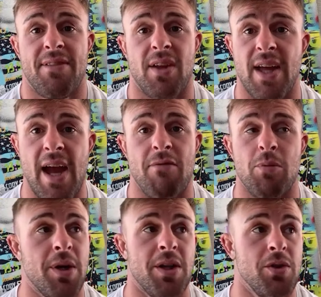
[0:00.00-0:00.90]
feel like
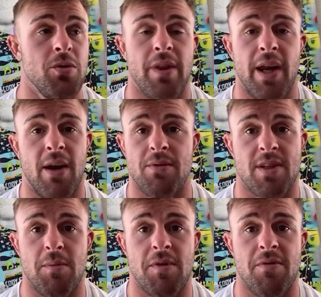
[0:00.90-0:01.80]
everybody knew that I was
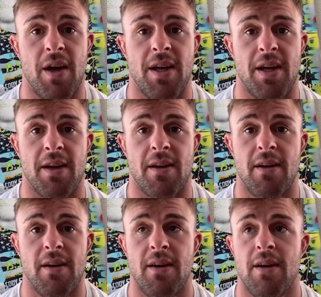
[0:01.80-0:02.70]
going to be fighting
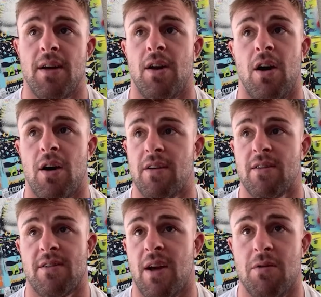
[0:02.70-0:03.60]
in
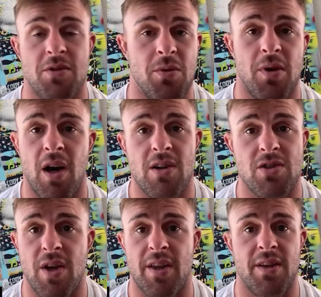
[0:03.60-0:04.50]
August because I was doing hard
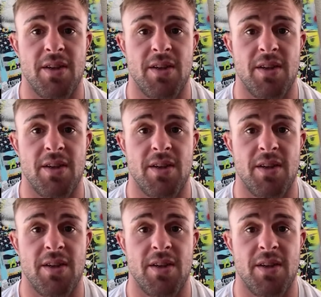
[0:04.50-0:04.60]
strength